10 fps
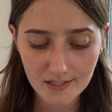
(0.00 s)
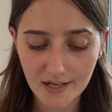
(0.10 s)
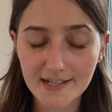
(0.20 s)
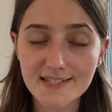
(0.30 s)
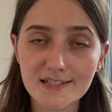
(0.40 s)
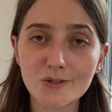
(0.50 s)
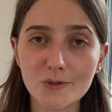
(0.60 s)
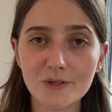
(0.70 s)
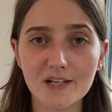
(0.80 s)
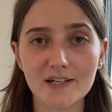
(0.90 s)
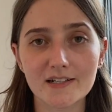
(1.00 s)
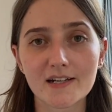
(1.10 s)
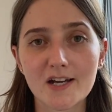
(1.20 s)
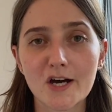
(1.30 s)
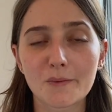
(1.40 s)
I did order
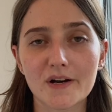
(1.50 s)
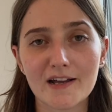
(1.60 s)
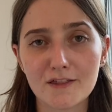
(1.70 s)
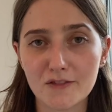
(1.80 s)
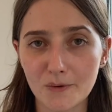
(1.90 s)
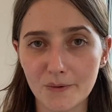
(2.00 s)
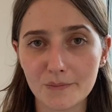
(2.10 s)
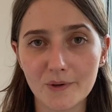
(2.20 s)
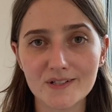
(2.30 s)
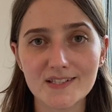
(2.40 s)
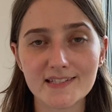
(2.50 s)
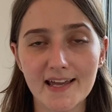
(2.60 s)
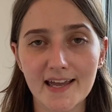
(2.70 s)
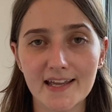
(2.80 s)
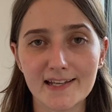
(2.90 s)
what I thought was
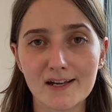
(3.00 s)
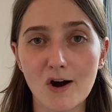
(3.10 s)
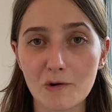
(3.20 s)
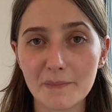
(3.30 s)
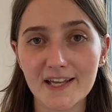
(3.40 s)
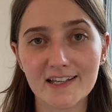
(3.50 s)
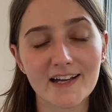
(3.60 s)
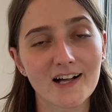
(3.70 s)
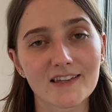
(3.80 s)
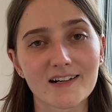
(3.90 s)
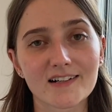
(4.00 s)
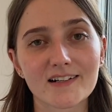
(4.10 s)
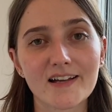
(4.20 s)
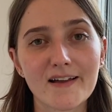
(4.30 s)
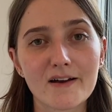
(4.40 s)
a hot pink colour
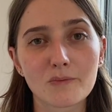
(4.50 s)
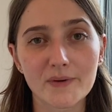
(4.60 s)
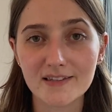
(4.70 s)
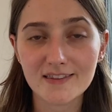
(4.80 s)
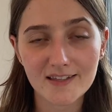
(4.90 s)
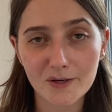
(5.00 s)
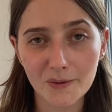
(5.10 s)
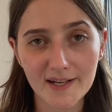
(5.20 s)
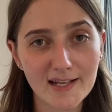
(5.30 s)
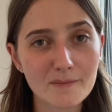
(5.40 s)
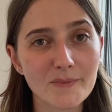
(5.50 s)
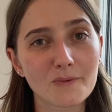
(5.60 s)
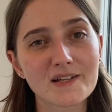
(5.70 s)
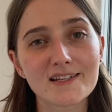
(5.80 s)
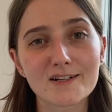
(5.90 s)
with the cream, but
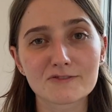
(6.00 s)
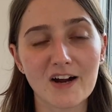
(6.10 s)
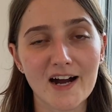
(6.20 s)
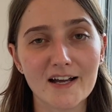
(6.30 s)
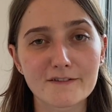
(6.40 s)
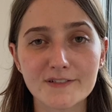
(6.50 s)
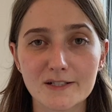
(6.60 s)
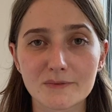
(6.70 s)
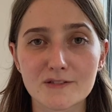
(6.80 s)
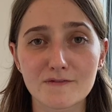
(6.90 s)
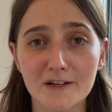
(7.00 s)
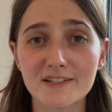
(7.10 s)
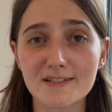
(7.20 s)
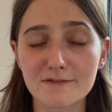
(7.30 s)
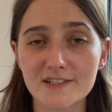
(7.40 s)
when it arrived it was very
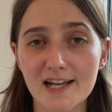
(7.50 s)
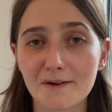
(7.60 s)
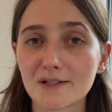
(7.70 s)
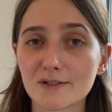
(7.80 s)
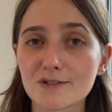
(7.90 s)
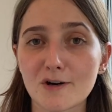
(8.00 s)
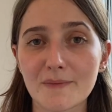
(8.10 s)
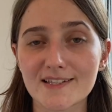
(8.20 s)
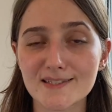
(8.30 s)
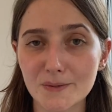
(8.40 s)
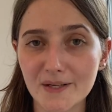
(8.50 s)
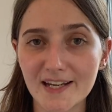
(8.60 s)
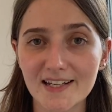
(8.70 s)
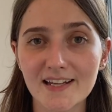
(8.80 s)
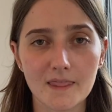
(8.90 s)
different to how it looked on my
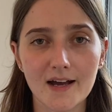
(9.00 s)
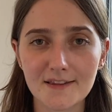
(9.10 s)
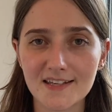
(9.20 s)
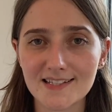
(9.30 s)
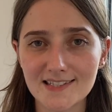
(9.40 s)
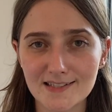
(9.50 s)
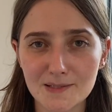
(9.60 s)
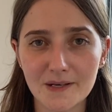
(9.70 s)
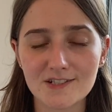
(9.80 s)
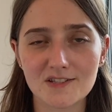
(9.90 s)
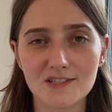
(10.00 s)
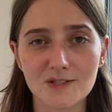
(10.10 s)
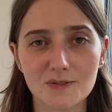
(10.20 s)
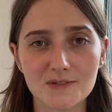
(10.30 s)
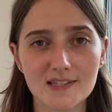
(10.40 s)
screen. I think Sunspun just
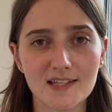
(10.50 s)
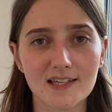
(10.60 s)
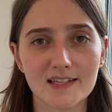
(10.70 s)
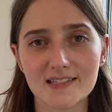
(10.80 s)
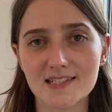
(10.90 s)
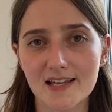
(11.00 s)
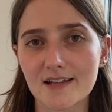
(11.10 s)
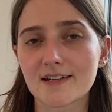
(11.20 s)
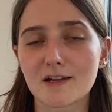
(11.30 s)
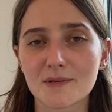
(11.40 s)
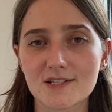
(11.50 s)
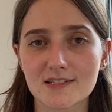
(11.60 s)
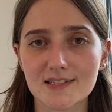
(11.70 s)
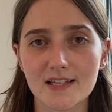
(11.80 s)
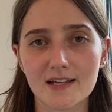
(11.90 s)
used the standard
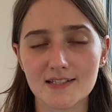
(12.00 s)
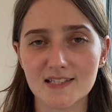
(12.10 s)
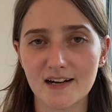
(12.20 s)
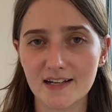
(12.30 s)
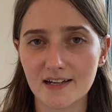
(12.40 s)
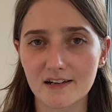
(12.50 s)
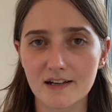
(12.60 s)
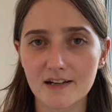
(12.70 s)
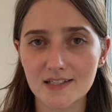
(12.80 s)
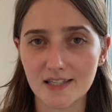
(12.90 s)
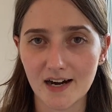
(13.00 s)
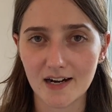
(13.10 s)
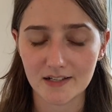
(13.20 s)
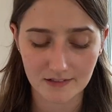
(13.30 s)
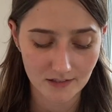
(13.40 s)
images that Isager
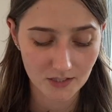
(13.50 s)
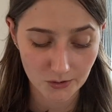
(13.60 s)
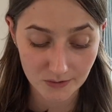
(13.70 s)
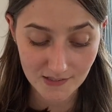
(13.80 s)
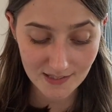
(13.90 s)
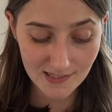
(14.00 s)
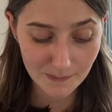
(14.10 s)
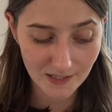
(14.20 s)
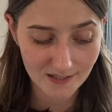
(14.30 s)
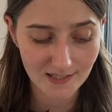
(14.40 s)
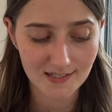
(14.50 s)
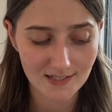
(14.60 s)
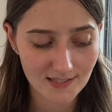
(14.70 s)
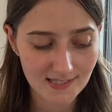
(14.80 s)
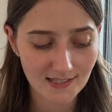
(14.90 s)
yarn uses, because I
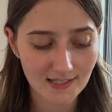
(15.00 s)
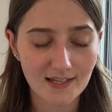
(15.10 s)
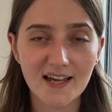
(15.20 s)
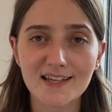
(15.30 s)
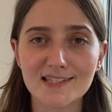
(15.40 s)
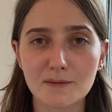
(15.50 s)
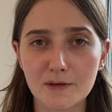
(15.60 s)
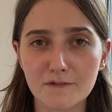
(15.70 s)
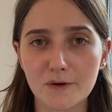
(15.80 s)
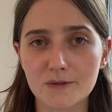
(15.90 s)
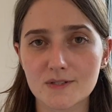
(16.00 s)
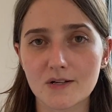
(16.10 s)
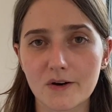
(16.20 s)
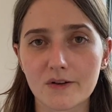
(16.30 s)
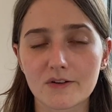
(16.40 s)
did see similar photos
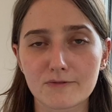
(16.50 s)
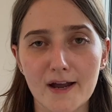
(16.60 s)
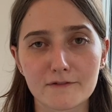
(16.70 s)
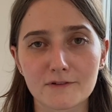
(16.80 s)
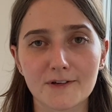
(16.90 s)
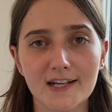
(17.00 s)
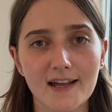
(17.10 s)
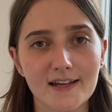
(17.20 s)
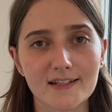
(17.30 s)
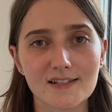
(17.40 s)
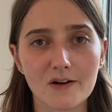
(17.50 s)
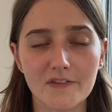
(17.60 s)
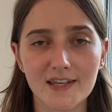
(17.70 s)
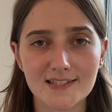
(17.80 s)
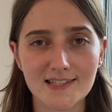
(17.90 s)
on Ravelry and on
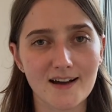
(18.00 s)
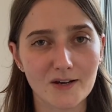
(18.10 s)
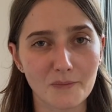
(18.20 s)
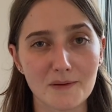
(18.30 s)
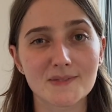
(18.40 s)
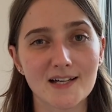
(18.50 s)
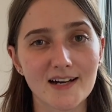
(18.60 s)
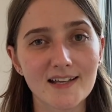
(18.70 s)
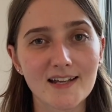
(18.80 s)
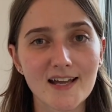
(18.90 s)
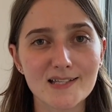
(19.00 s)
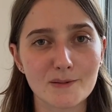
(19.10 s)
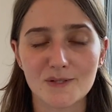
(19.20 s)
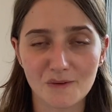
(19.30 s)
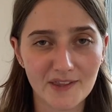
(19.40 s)
the Isager website, so I
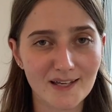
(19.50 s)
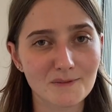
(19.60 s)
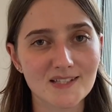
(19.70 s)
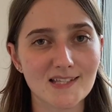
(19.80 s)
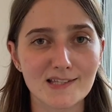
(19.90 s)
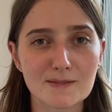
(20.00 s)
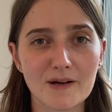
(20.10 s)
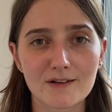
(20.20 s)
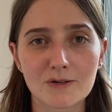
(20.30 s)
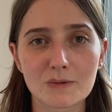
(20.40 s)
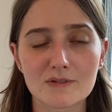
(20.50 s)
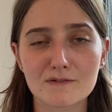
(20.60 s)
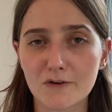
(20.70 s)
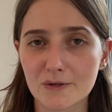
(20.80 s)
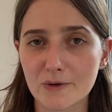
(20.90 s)
don't think it was Sunspun who was
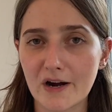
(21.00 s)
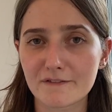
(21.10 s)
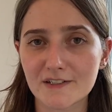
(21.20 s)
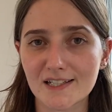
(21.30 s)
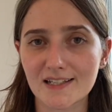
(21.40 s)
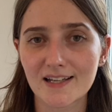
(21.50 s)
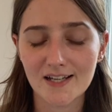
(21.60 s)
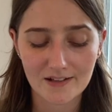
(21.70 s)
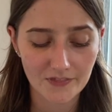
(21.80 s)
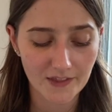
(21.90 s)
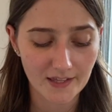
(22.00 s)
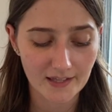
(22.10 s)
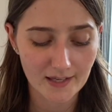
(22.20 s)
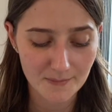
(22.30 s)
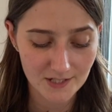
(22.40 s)
photographing the
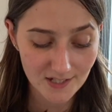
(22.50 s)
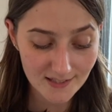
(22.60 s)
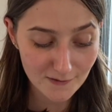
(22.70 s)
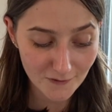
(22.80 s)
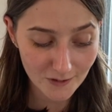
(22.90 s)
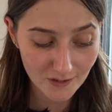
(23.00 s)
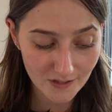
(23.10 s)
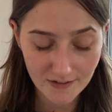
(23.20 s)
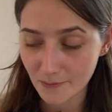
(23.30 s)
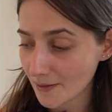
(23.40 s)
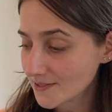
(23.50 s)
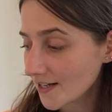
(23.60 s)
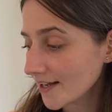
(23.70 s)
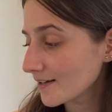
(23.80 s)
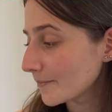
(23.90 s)
images for the
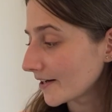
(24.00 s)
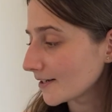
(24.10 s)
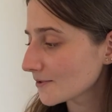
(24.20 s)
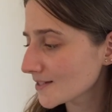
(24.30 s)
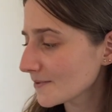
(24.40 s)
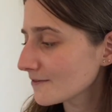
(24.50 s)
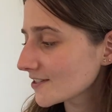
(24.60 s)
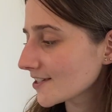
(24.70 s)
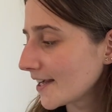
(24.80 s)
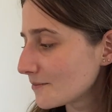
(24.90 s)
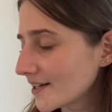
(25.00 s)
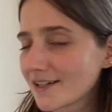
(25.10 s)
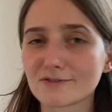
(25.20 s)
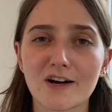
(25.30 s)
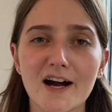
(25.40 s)
website, but it was a bit of a shame when
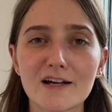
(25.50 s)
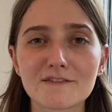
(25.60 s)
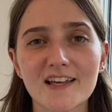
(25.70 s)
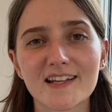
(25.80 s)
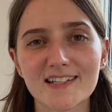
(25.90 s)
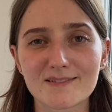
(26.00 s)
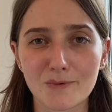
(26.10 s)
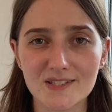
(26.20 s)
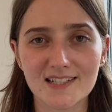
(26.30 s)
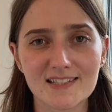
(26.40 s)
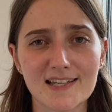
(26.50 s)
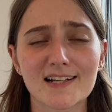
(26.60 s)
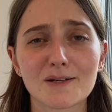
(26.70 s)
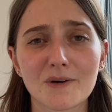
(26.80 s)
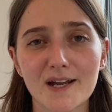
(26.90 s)
it arrived that it wasn't
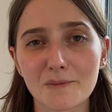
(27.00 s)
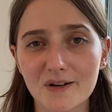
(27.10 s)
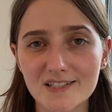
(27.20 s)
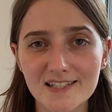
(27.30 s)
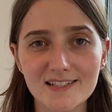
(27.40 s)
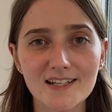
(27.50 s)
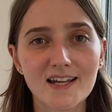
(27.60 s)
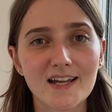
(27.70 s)
exactly what I wanted.